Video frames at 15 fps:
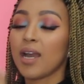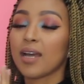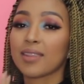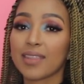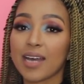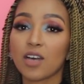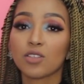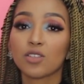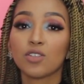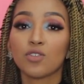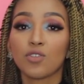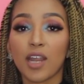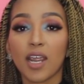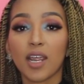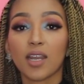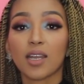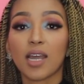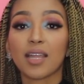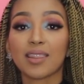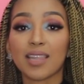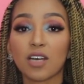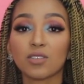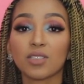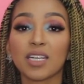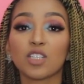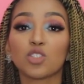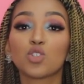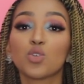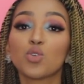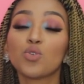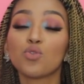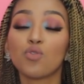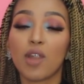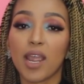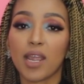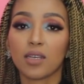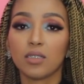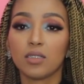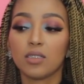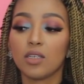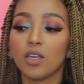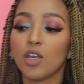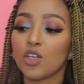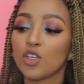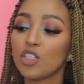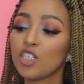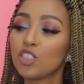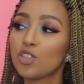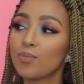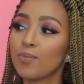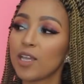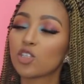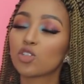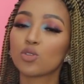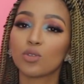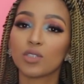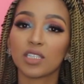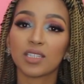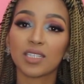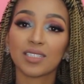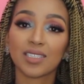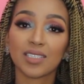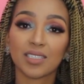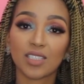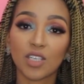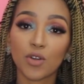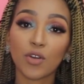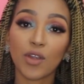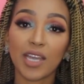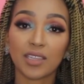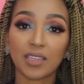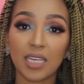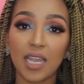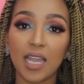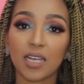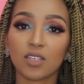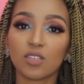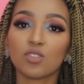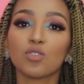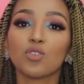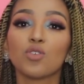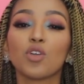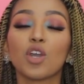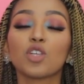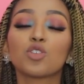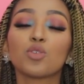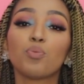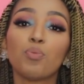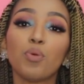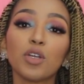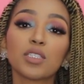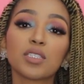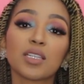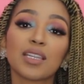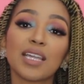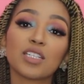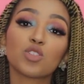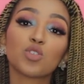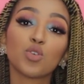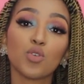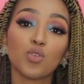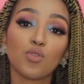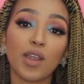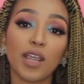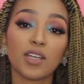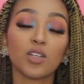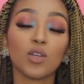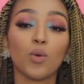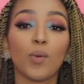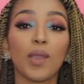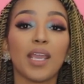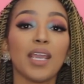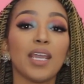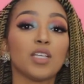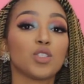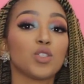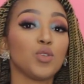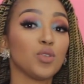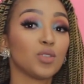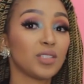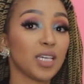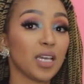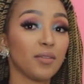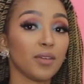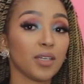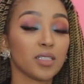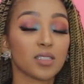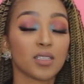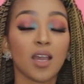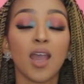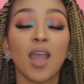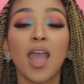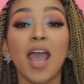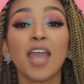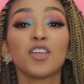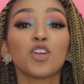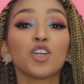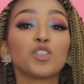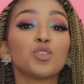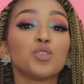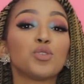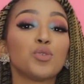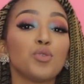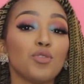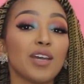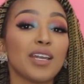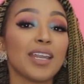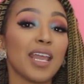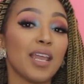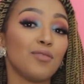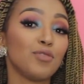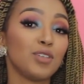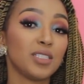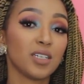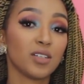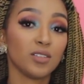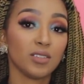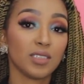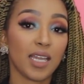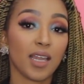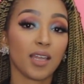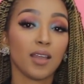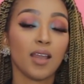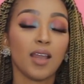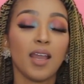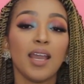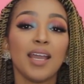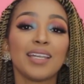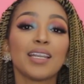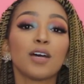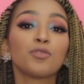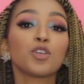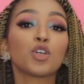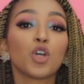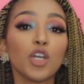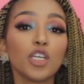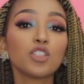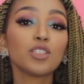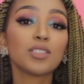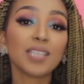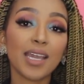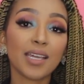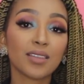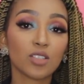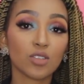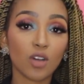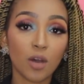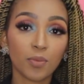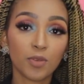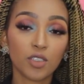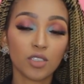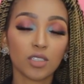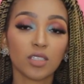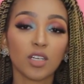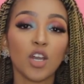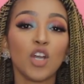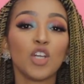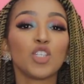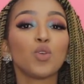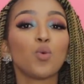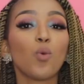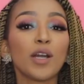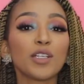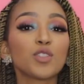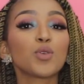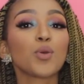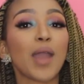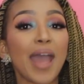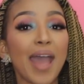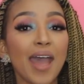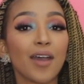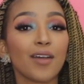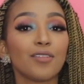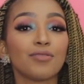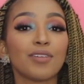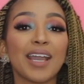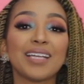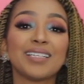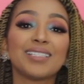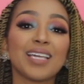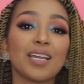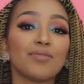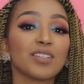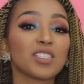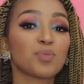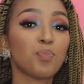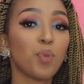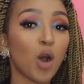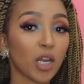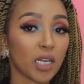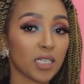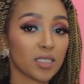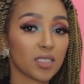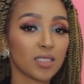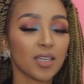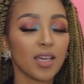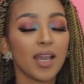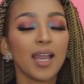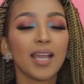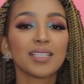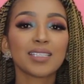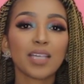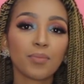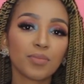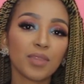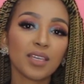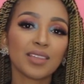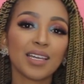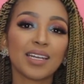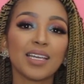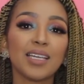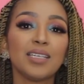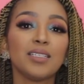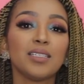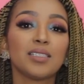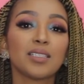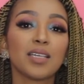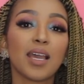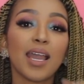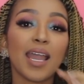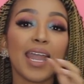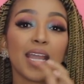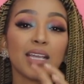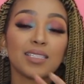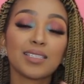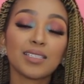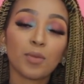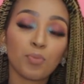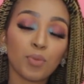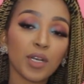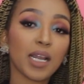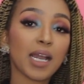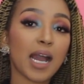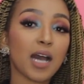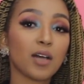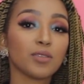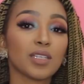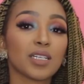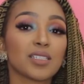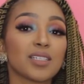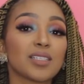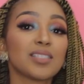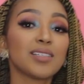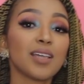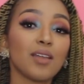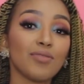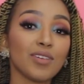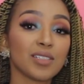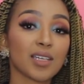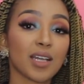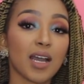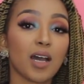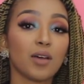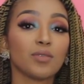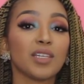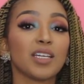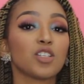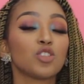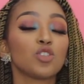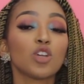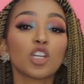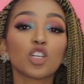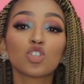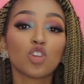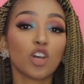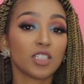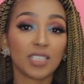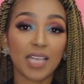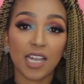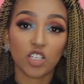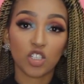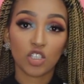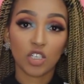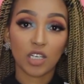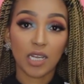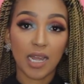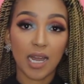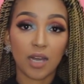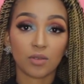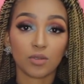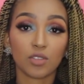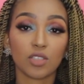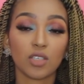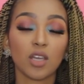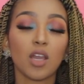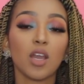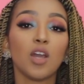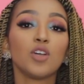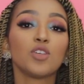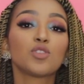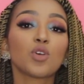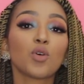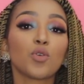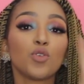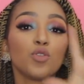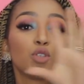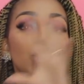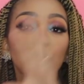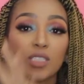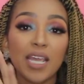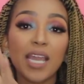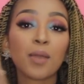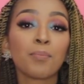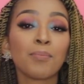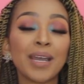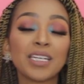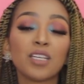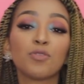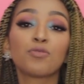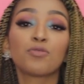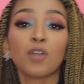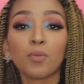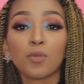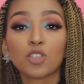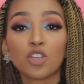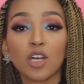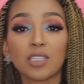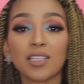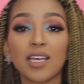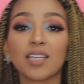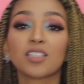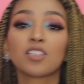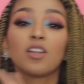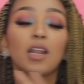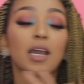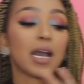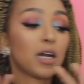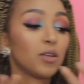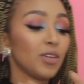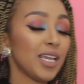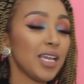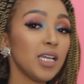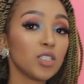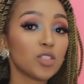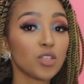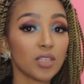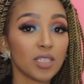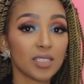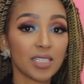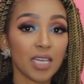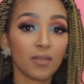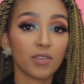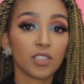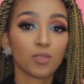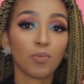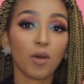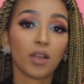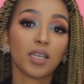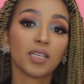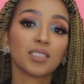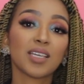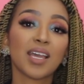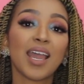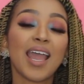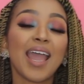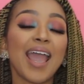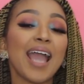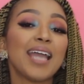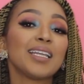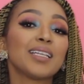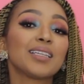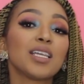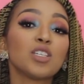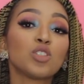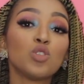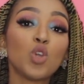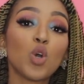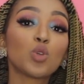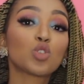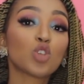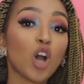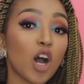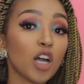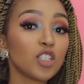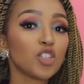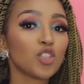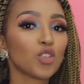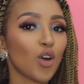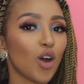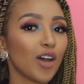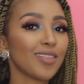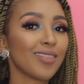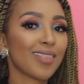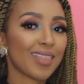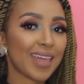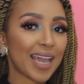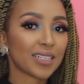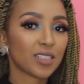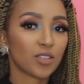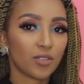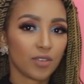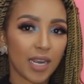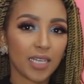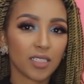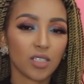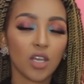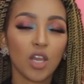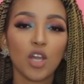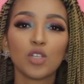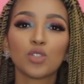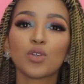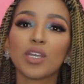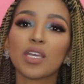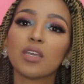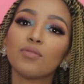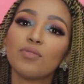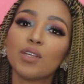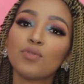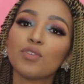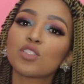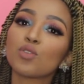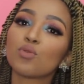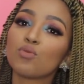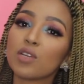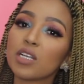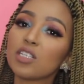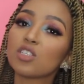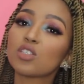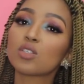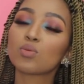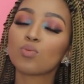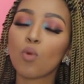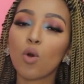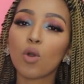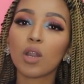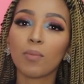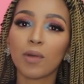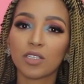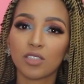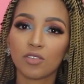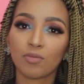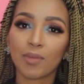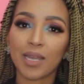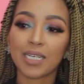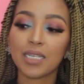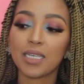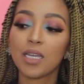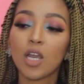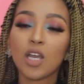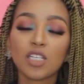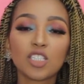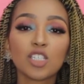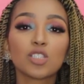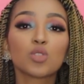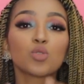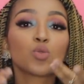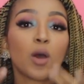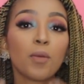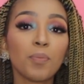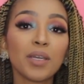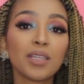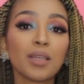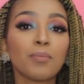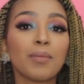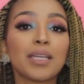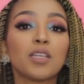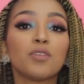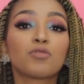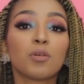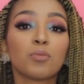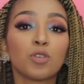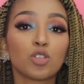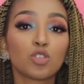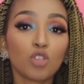1,000 rand, 1,002 rand, you need to make sure that there's a zero at the end. So you're going to put that 2 rand away into your savings, and you're going to do that every single day. Now, if you're going to take this option, you want to have a savings pocket, something that is a separate account, that is a savings account, that is not a transactional account. So you take money from your transactional account into the savings pocket, and there's no charges on that, right? So even if it's a really small amount of money, just swapping the money from your